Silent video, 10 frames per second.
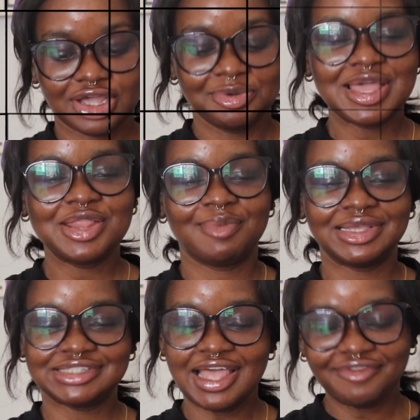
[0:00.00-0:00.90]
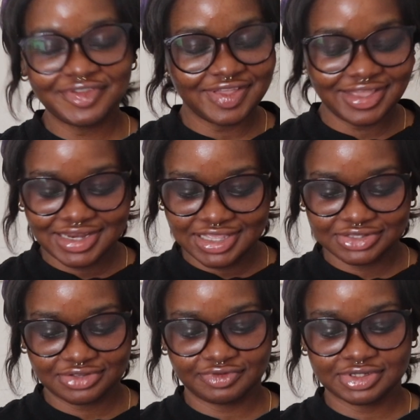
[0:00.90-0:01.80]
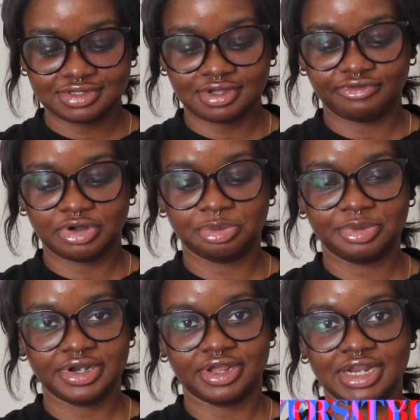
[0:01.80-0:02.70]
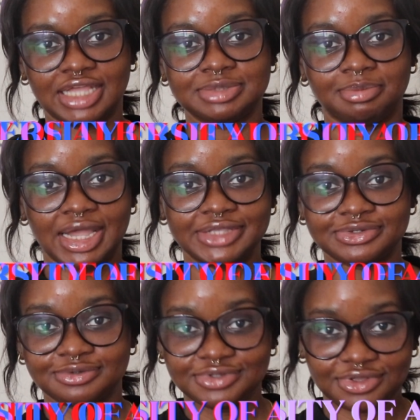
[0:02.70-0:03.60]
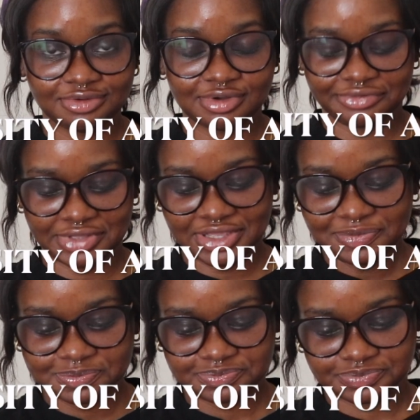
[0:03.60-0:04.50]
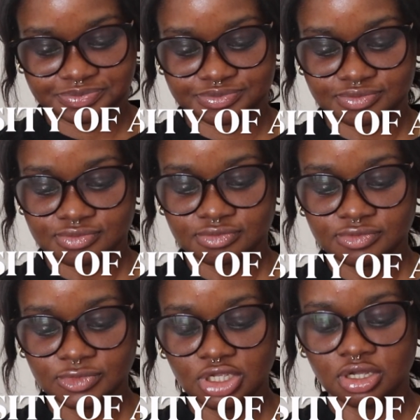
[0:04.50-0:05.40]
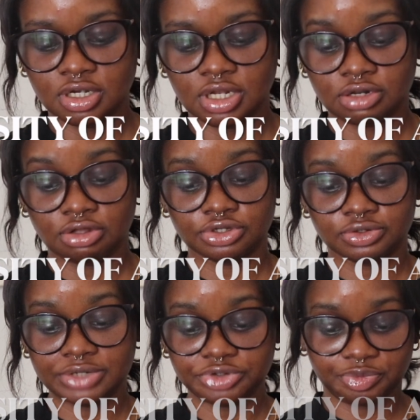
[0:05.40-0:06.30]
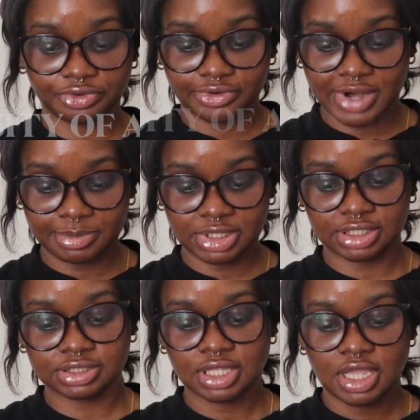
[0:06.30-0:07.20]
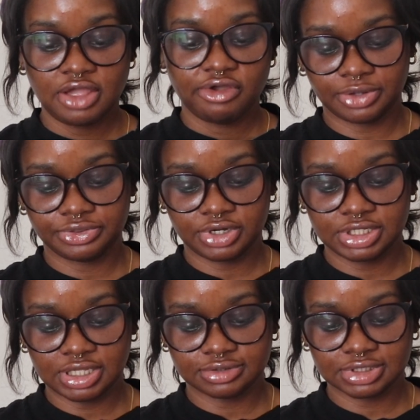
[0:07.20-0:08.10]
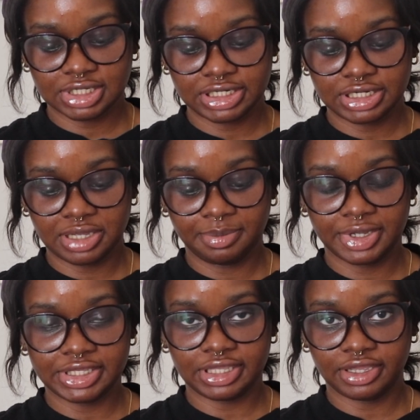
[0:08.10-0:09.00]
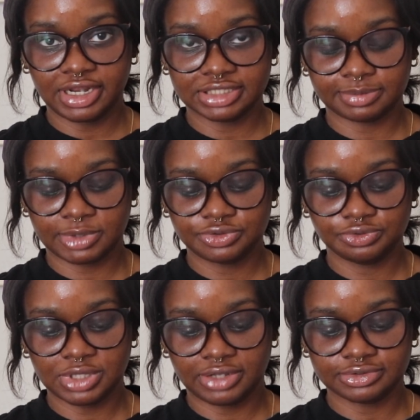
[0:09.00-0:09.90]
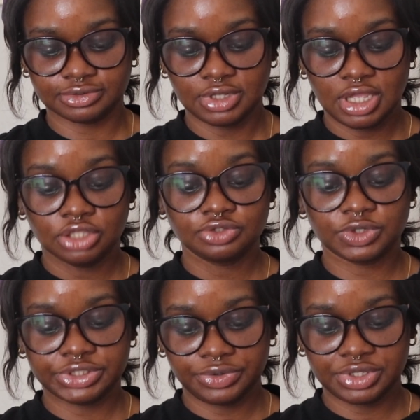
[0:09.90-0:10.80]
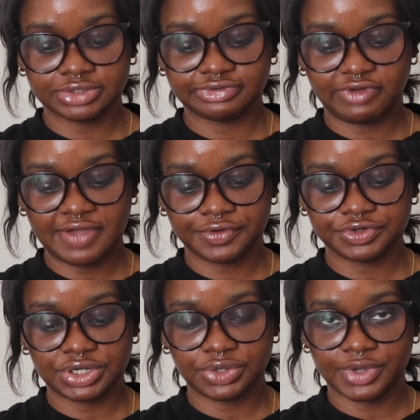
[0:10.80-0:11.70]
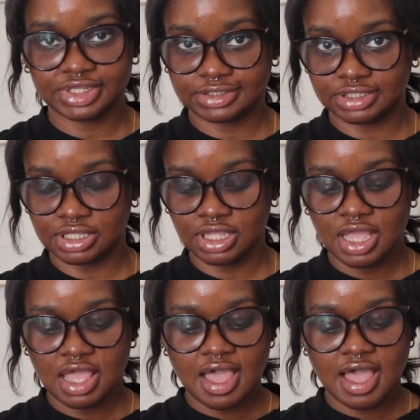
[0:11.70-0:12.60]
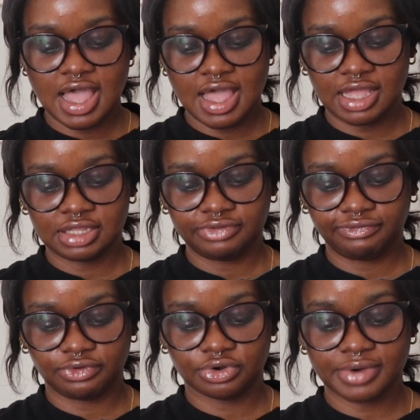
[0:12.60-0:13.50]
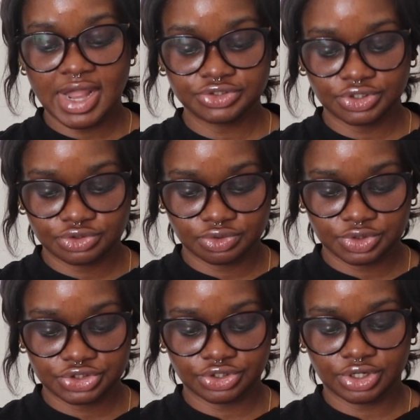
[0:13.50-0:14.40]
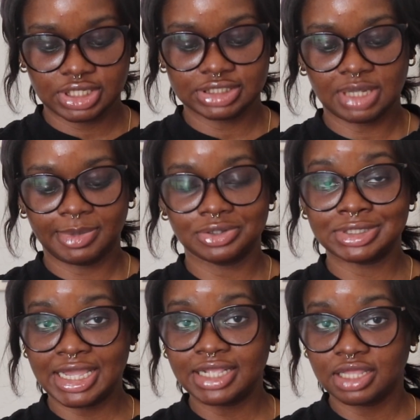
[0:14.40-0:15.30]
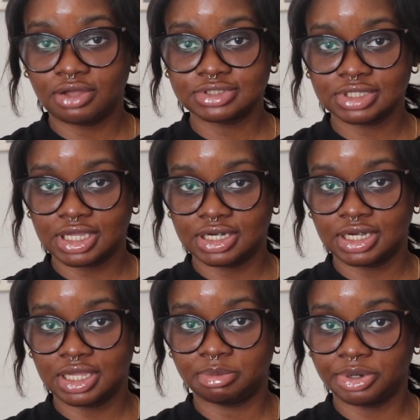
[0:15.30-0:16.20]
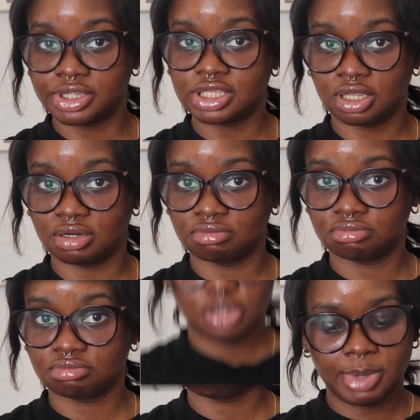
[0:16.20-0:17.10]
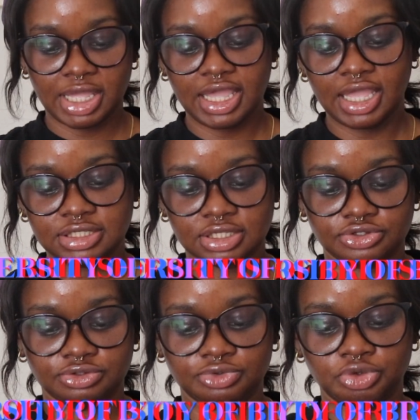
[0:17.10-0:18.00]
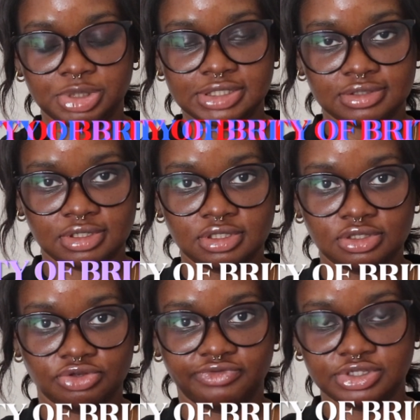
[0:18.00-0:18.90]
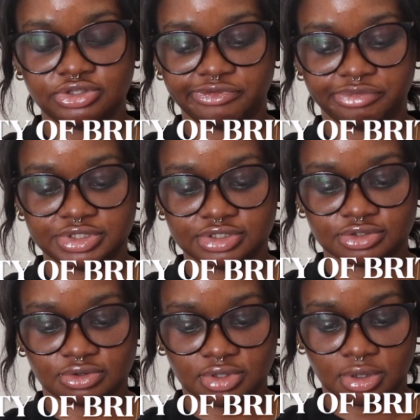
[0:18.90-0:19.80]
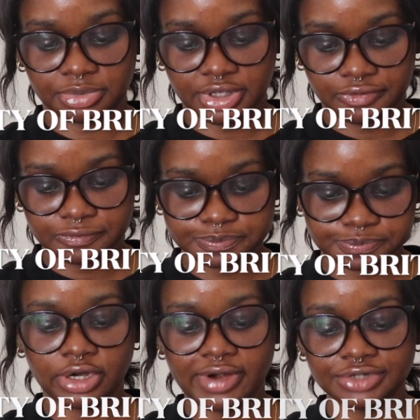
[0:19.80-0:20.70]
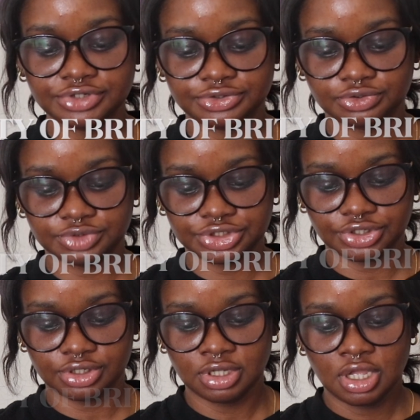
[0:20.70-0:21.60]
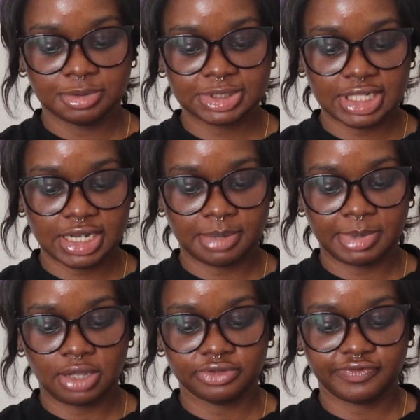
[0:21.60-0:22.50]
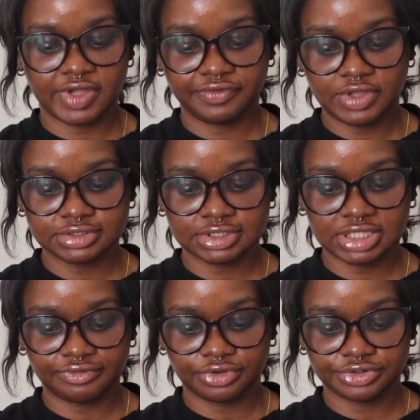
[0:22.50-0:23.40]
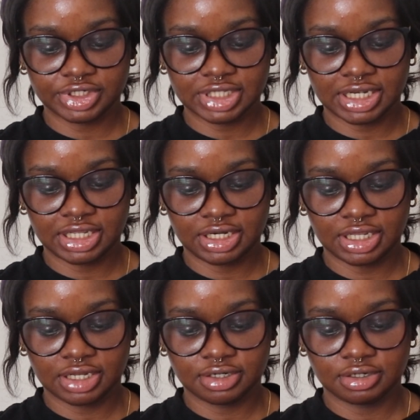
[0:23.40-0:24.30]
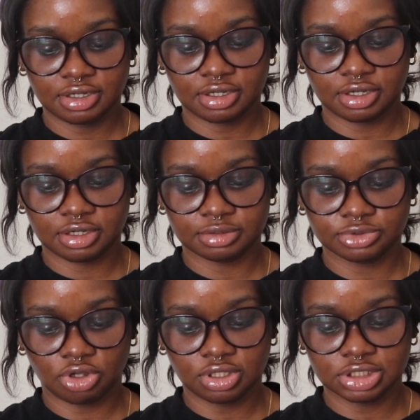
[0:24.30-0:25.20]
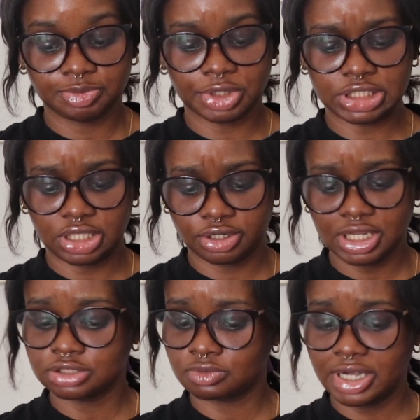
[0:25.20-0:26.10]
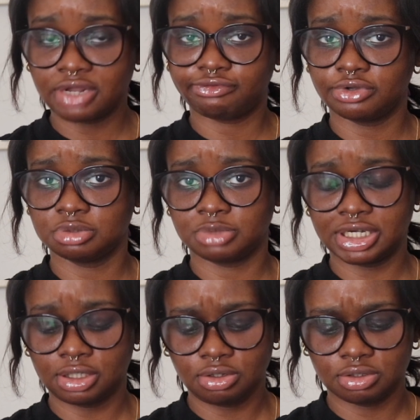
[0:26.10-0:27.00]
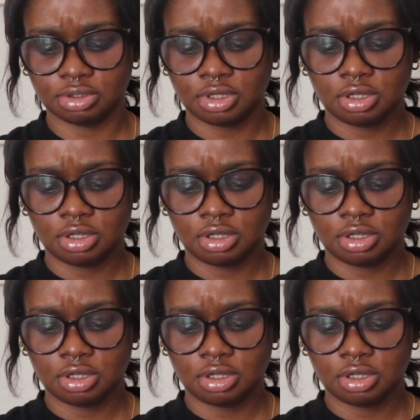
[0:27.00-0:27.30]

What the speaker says: Coming at number 7 is University of Alberta. That's my school, the U of A. And an undergraduate program is about 30,000 Canadian per year. That's about 23,500 USD. And for graduate tuition is about 9,000 Canadian per year. Number 8 is UBC, University of British Columbia. The graduate tuition comes in at about 5,700 Canadian dollars per year. That's quite affordable. I didn't know.